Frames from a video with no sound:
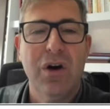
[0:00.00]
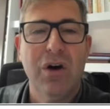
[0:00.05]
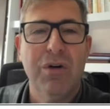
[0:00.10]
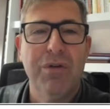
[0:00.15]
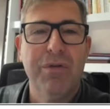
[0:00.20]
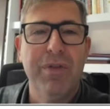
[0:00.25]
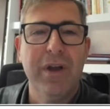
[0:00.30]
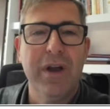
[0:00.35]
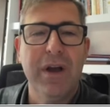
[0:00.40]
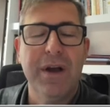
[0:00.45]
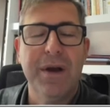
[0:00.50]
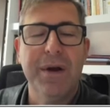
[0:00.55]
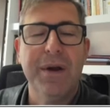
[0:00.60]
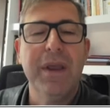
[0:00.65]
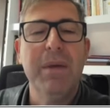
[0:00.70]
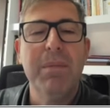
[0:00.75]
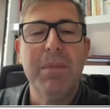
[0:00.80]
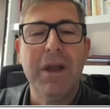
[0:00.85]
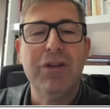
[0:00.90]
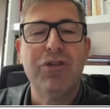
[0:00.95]
the
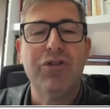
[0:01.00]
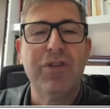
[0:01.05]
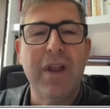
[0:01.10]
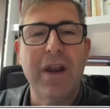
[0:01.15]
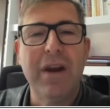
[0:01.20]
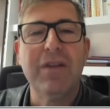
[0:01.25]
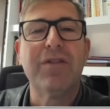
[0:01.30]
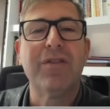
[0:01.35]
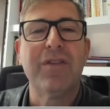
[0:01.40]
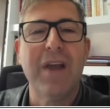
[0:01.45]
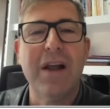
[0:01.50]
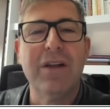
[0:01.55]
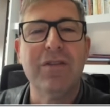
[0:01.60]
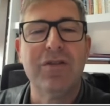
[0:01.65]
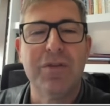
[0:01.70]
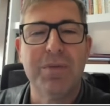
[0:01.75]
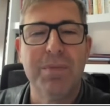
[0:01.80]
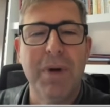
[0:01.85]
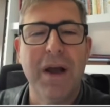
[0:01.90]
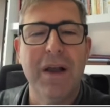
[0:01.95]
image that is
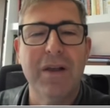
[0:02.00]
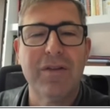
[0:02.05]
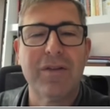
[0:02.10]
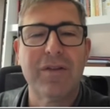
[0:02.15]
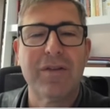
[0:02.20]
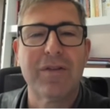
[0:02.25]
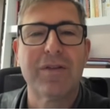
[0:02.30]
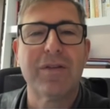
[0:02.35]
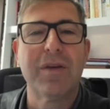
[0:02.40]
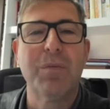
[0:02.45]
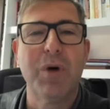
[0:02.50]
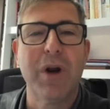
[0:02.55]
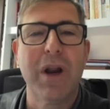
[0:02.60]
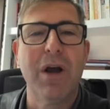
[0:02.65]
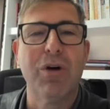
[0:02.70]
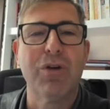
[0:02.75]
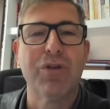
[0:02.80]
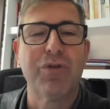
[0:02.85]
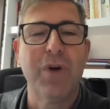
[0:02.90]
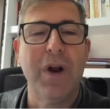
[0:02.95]
sent by someone
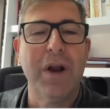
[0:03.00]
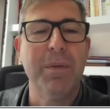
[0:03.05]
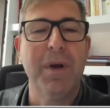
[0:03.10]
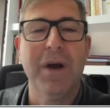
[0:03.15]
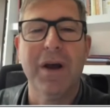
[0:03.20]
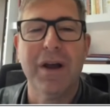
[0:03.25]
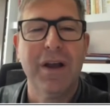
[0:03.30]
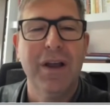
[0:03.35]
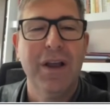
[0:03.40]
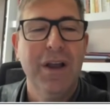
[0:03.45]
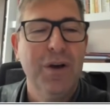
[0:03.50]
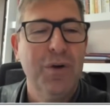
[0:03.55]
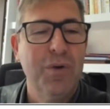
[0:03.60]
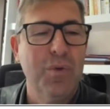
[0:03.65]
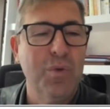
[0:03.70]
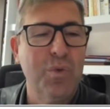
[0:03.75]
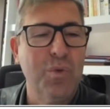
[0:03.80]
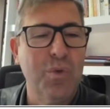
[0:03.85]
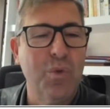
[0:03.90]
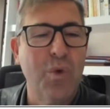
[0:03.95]
else, right?
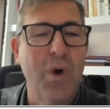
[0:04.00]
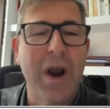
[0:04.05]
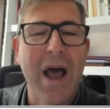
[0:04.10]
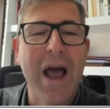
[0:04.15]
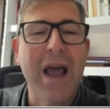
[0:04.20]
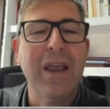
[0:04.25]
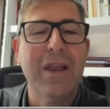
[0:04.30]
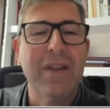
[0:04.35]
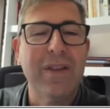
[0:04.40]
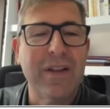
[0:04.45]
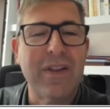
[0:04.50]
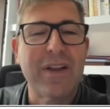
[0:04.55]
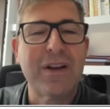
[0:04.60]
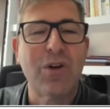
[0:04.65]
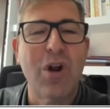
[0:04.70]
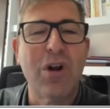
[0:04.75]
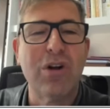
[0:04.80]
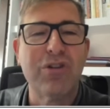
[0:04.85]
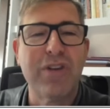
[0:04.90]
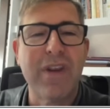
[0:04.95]
The
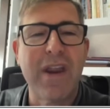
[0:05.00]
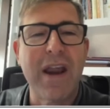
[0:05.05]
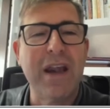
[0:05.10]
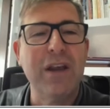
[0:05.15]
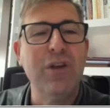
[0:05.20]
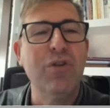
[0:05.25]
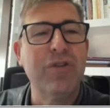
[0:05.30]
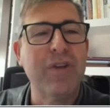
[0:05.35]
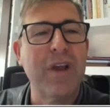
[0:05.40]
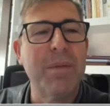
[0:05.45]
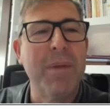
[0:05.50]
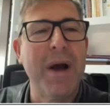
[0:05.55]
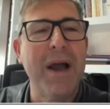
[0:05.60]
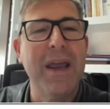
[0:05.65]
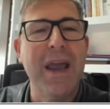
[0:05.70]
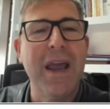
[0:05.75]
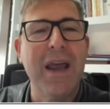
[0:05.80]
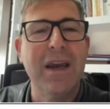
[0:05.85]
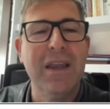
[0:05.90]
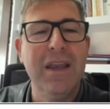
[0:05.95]
technology that I use at my
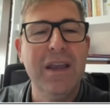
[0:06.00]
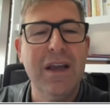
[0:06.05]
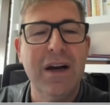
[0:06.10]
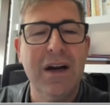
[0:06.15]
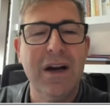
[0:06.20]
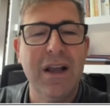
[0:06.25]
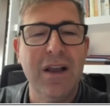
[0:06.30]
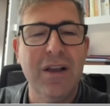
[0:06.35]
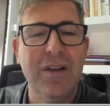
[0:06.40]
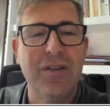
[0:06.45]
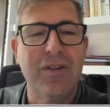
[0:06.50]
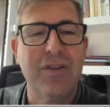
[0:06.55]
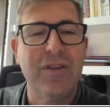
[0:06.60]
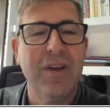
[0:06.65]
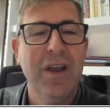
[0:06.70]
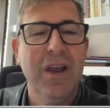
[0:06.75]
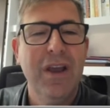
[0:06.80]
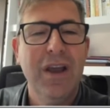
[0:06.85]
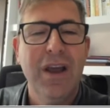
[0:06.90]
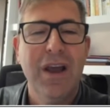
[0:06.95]
end here is
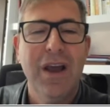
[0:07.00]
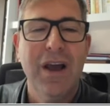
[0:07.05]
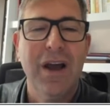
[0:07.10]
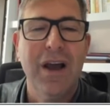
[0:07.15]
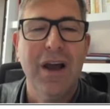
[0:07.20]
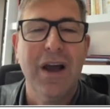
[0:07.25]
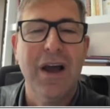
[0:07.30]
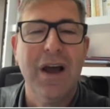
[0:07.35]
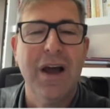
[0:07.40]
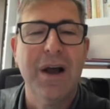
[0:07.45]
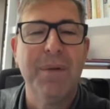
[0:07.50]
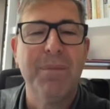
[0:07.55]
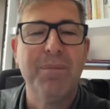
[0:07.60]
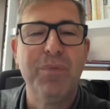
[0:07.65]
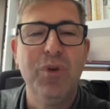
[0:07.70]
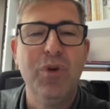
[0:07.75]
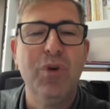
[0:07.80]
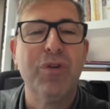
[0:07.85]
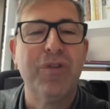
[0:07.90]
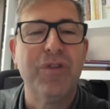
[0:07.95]

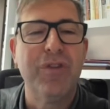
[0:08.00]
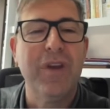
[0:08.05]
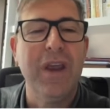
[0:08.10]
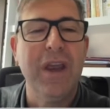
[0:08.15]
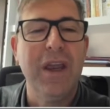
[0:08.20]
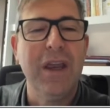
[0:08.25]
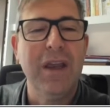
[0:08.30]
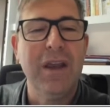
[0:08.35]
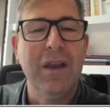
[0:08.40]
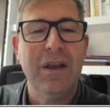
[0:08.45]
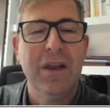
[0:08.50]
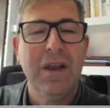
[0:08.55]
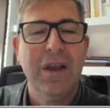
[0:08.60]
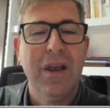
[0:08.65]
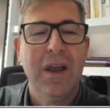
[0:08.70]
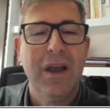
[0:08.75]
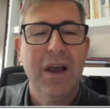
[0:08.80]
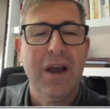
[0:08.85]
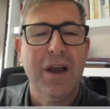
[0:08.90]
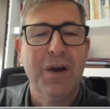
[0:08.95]
you're seeing,
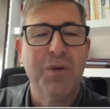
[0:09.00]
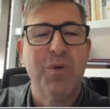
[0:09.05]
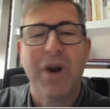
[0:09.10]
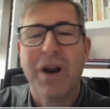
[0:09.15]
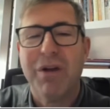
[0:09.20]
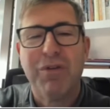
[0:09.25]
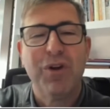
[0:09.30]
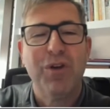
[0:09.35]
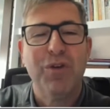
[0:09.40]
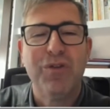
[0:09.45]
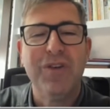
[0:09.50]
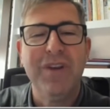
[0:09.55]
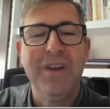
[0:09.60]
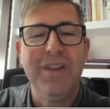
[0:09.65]
whatever you're seeing